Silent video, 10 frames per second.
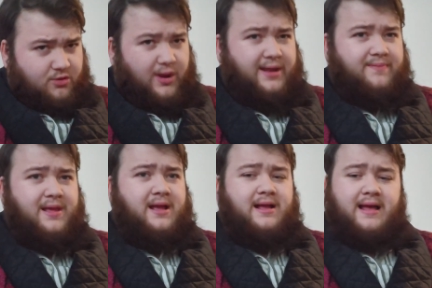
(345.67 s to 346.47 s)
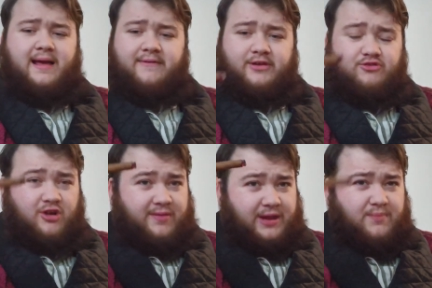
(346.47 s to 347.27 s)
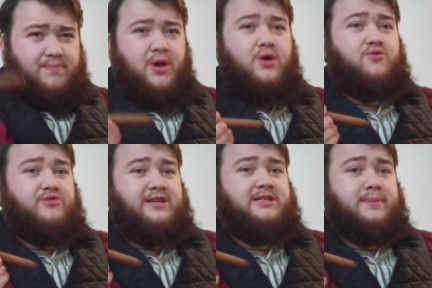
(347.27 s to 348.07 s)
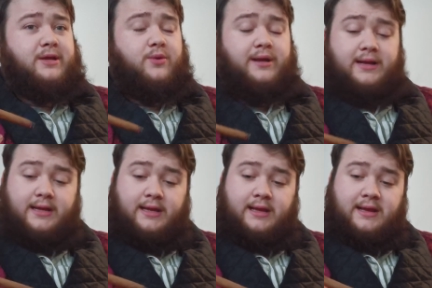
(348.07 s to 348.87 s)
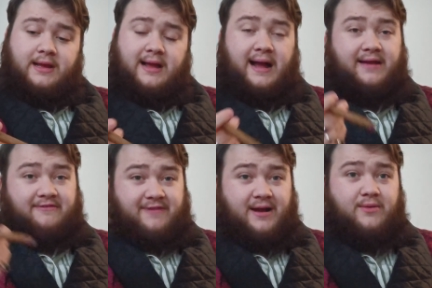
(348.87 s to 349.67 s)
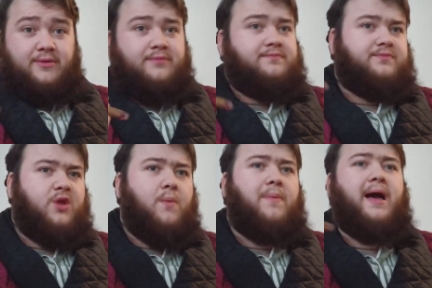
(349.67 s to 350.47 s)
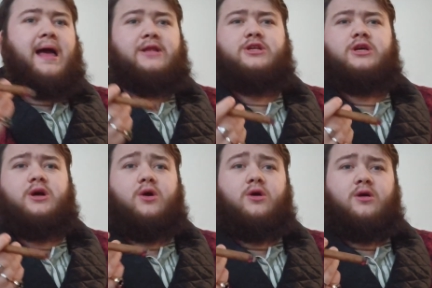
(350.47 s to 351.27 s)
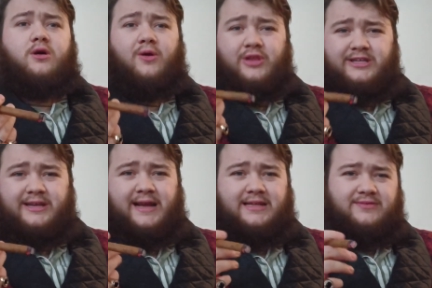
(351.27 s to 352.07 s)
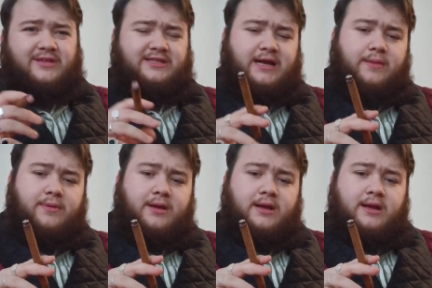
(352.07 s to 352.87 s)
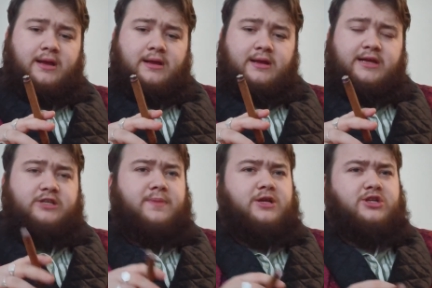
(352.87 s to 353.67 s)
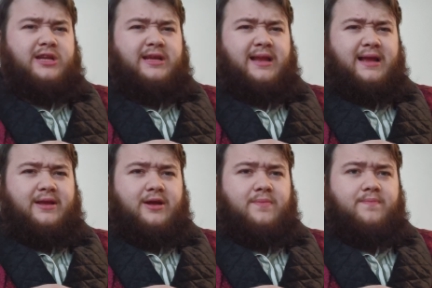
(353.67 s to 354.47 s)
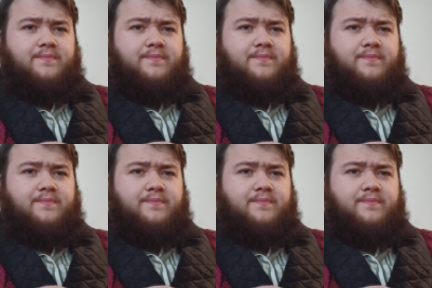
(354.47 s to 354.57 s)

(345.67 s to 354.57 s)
quite a heavy draw, and they do burn reasonably quickly, I have found, compared to other cigars of this type. Especially like